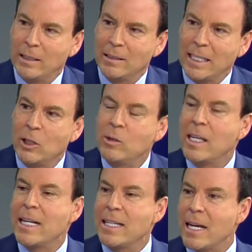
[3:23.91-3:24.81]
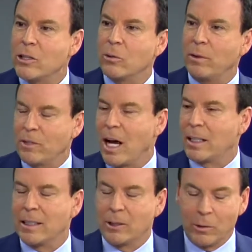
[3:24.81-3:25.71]
Like you say, denture, we've
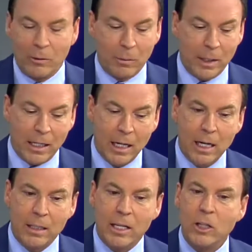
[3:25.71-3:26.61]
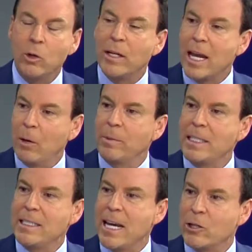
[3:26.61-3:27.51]
talked in the green room that you can help
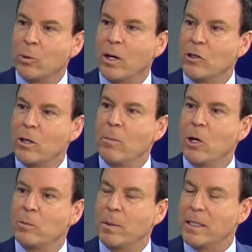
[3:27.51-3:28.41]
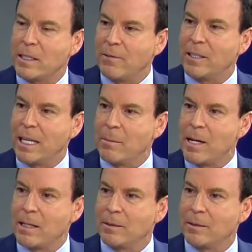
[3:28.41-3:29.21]
these denture wearers the most, but it's tough to get them in.